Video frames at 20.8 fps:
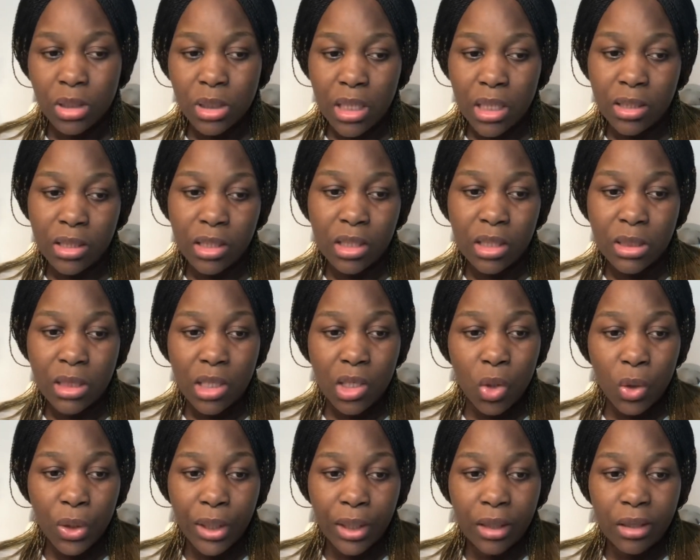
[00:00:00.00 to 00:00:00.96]
Then I said,
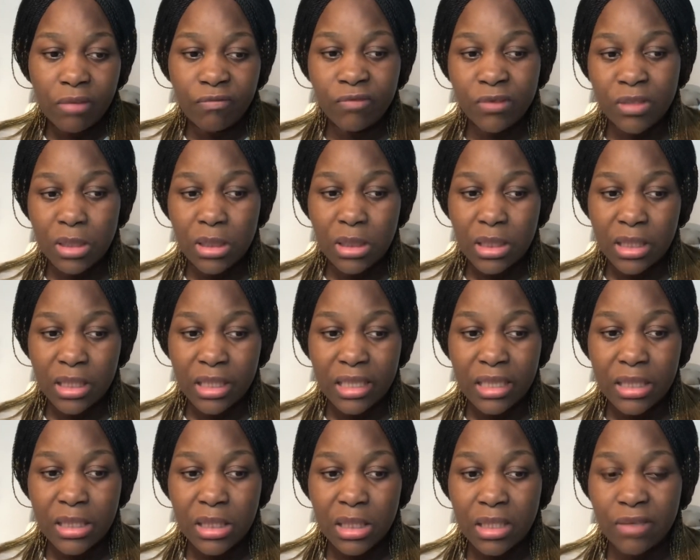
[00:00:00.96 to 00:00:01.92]
okay, if it is the
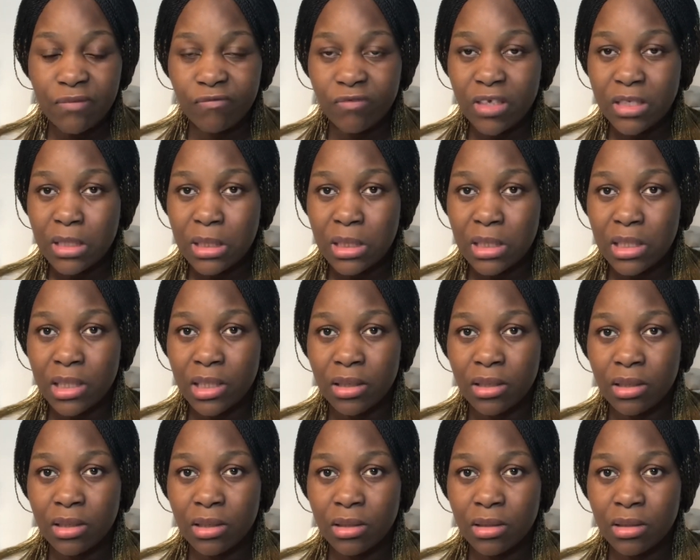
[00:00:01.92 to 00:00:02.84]
culture, if that is the